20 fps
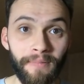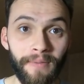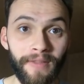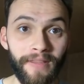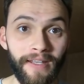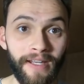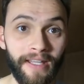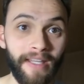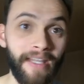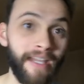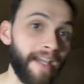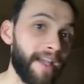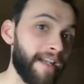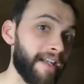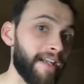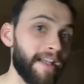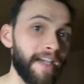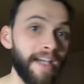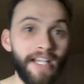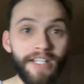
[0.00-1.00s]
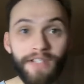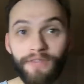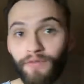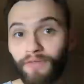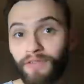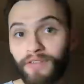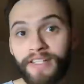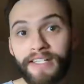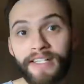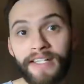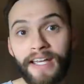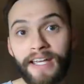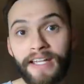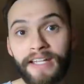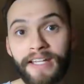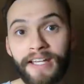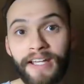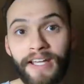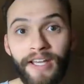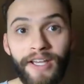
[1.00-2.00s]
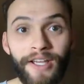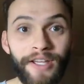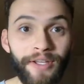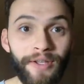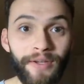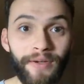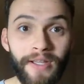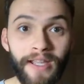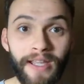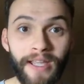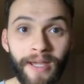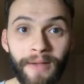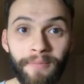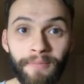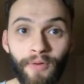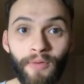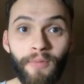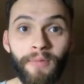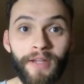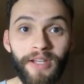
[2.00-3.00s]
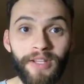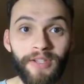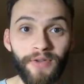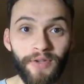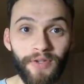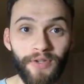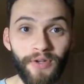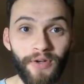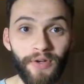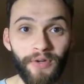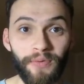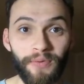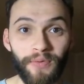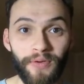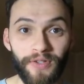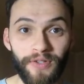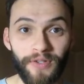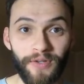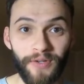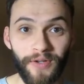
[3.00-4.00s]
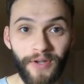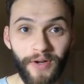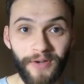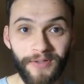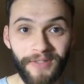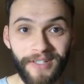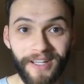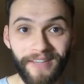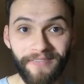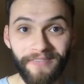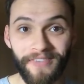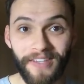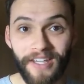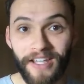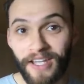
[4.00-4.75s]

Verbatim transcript: But then again, as I already said, you can get more meterage on with two coating.